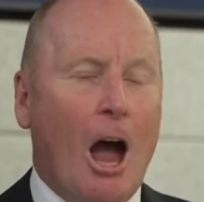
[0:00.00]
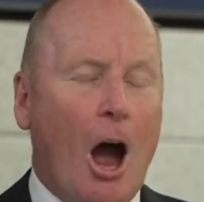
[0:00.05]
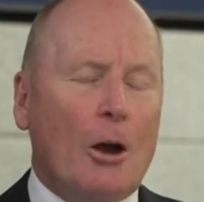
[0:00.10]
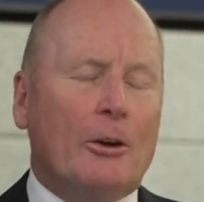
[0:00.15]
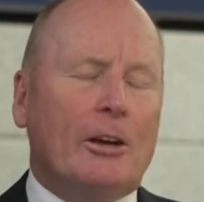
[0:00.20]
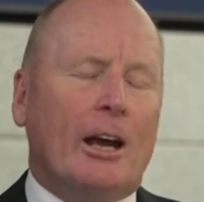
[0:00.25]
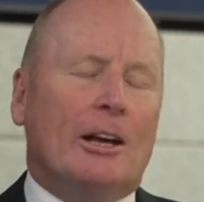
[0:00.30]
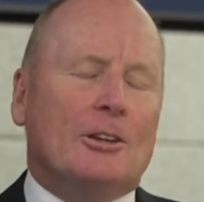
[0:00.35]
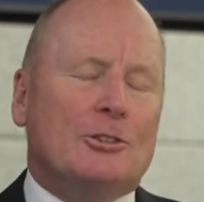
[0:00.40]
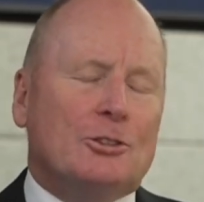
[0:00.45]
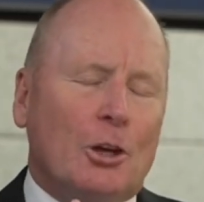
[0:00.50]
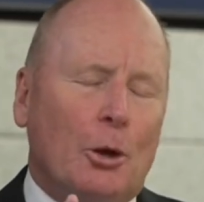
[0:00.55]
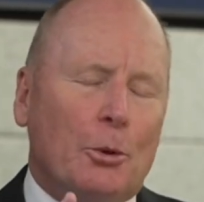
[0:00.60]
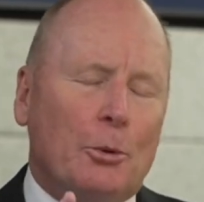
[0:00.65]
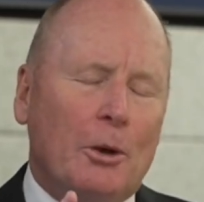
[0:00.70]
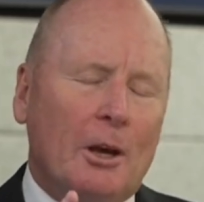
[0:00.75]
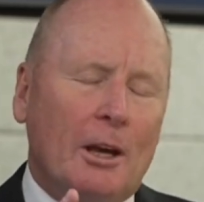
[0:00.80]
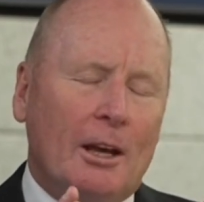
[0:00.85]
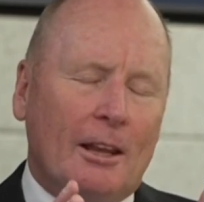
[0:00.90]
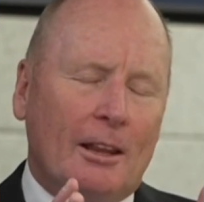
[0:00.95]
Okay, so
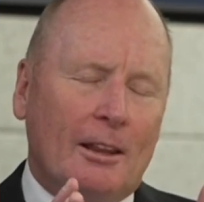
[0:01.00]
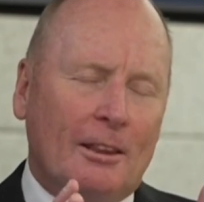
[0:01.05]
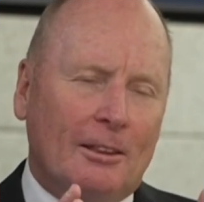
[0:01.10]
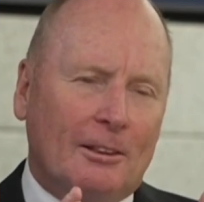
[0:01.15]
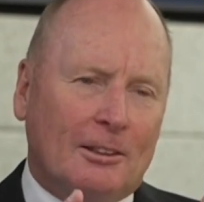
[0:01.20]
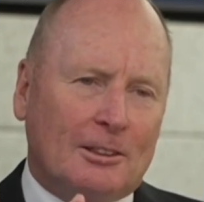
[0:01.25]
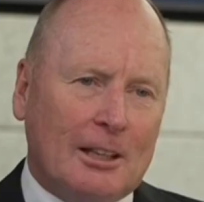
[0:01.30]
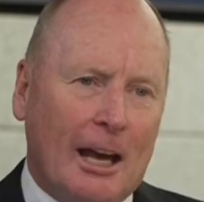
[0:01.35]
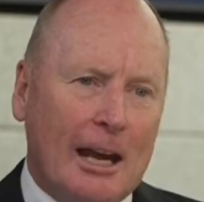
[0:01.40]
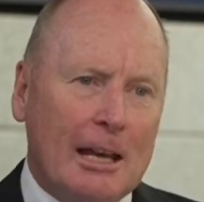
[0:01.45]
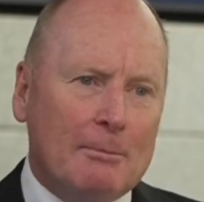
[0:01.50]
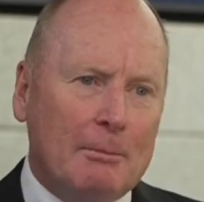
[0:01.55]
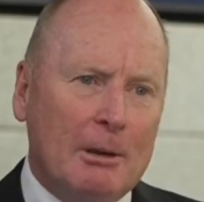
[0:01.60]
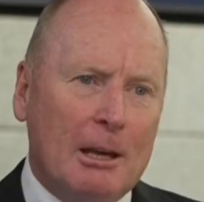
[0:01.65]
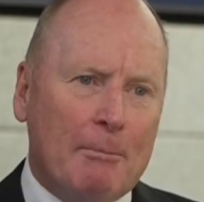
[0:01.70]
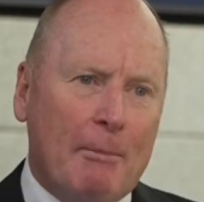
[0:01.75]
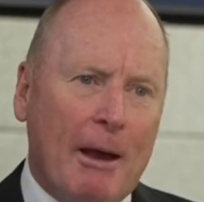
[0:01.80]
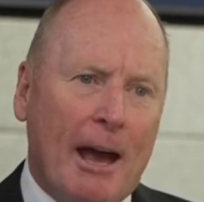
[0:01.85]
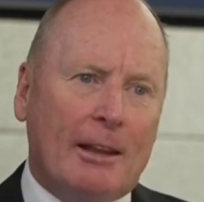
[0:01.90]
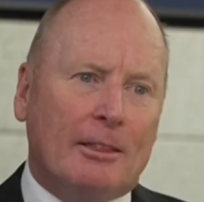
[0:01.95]
Take me
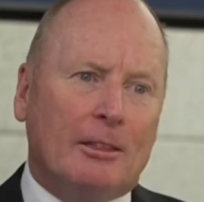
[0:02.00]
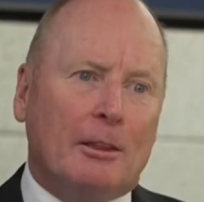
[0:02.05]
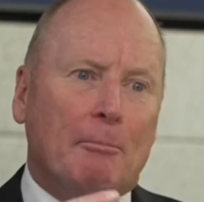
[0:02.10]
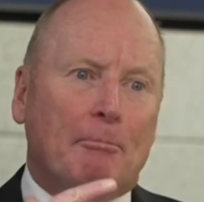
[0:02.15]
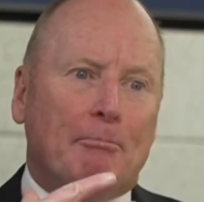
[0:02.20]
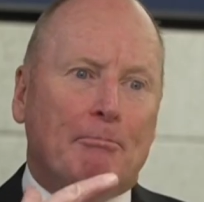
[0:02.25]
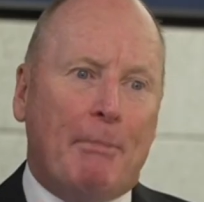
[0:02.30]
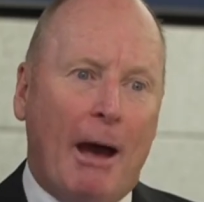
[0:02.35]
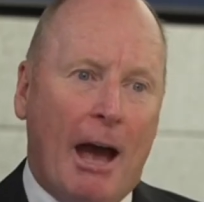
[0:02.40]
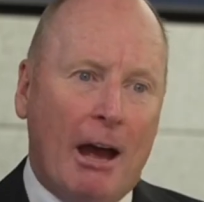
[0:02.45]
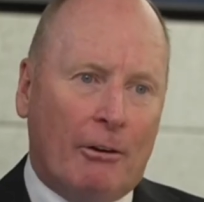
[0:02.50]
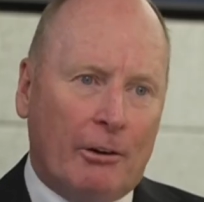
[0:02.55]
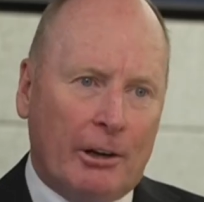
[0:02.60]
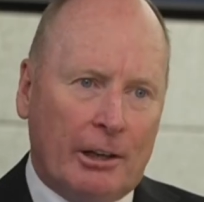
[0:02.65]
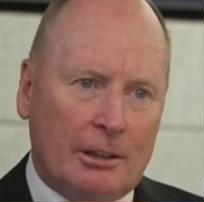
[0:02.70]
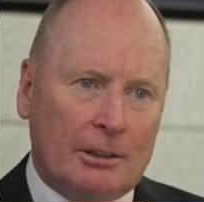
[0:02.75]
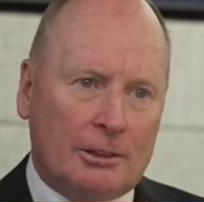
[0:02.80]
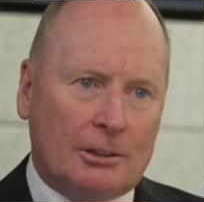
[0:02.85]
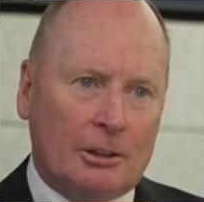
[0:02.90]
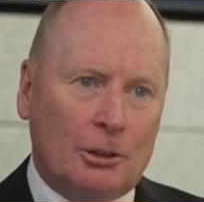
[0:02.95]
about the
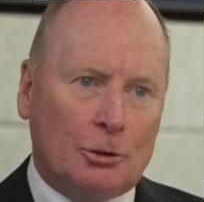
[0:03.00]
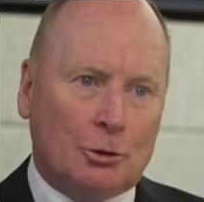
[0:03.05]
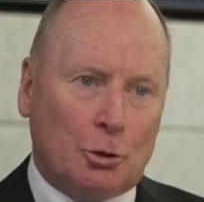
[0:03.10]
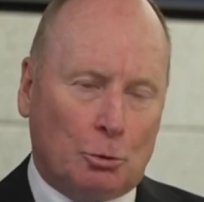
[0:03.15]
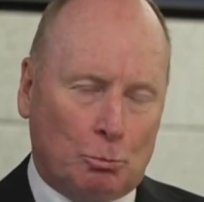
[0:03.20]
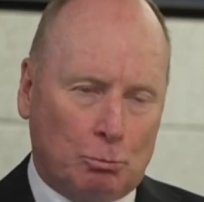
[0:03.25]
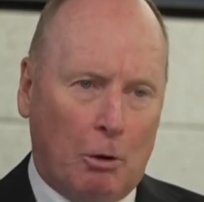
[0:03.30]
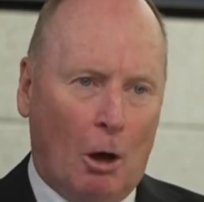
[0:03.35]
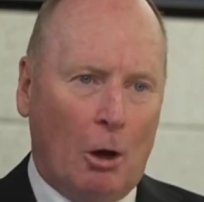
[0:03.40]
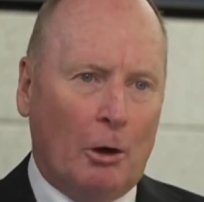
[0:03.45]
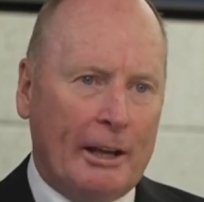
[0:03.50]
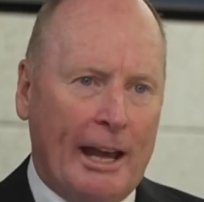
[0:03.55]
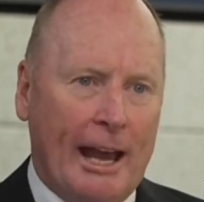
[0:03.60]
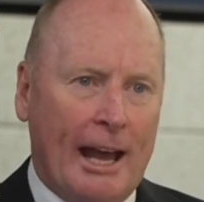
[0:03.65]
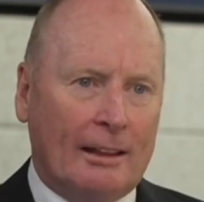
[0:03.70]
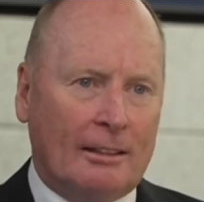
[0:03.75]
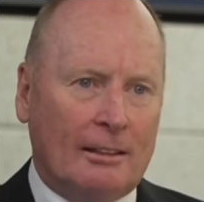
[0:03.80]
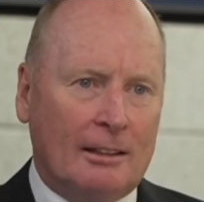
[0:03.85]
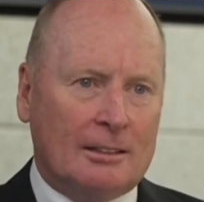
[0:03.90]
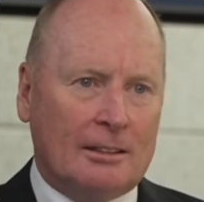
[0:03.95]
barriers to rolling
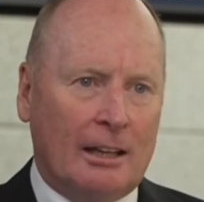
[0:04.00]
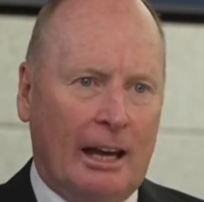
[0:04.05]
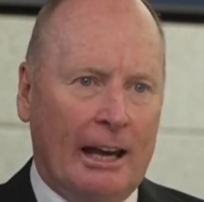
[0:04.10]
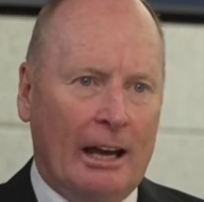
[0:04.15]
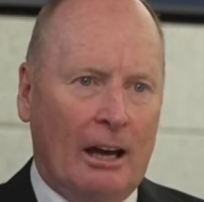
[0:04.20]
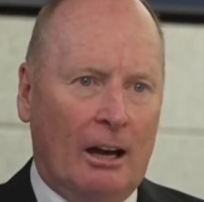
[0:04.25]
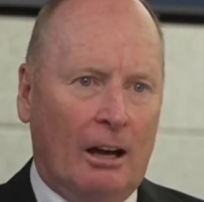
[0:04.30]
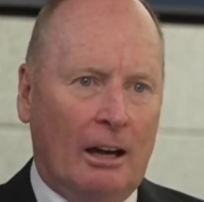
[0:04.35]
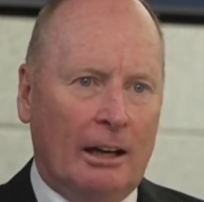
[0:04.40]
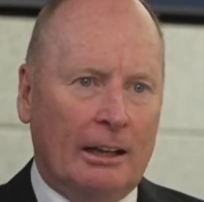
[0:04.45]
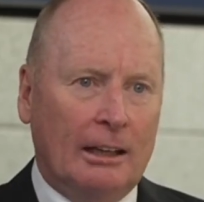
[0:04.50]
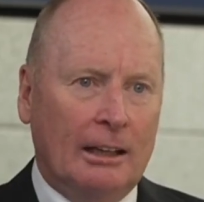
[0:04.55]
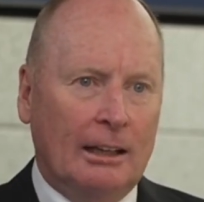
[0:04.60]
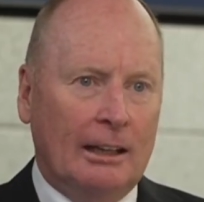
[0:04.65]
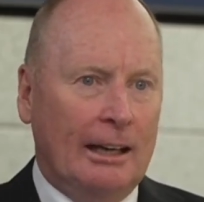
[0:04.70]
out this AI.